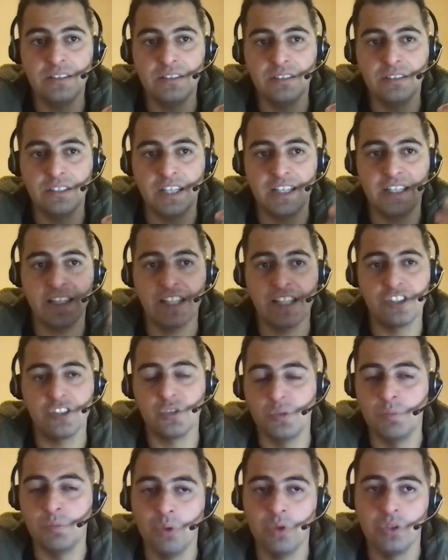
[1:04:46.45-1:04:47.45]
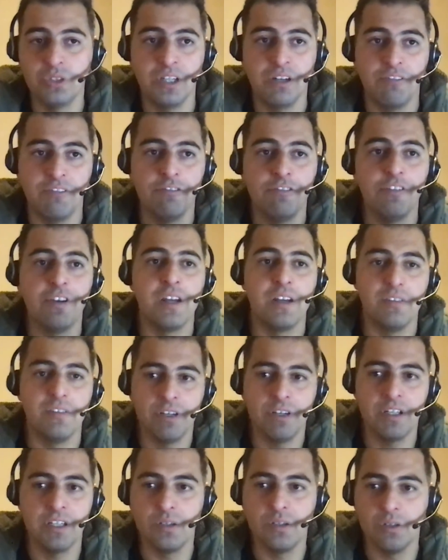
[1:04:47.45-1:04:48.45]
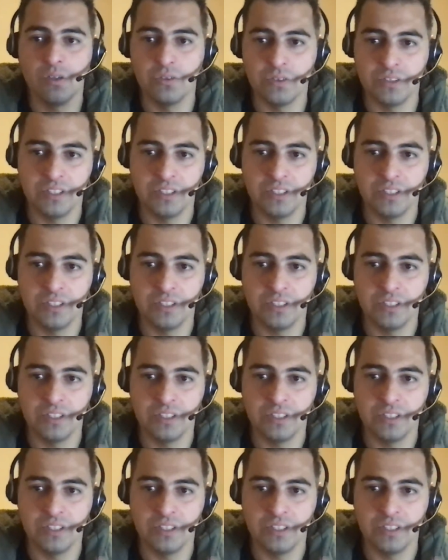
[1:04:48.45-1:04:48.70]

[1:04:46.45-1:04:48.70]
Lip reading: getting access to both are very, very low.